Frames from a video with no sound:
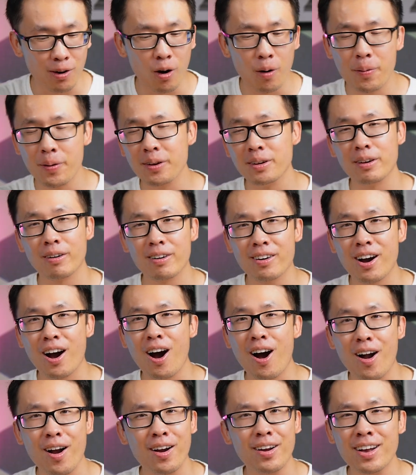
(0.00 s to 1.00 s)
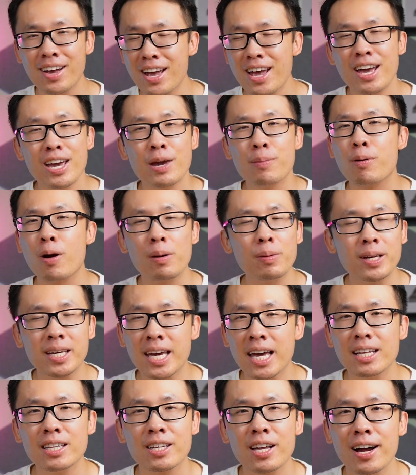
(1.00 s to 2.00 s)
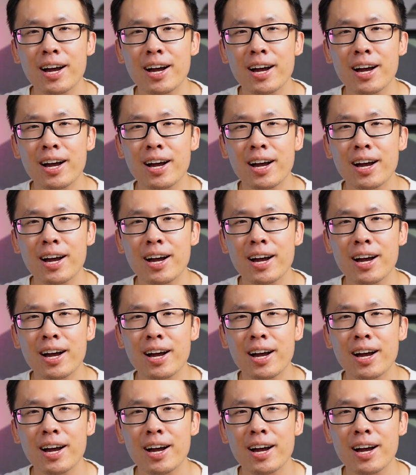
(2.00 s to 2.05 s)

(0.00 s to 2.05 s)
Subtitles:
you open your car, you probably can't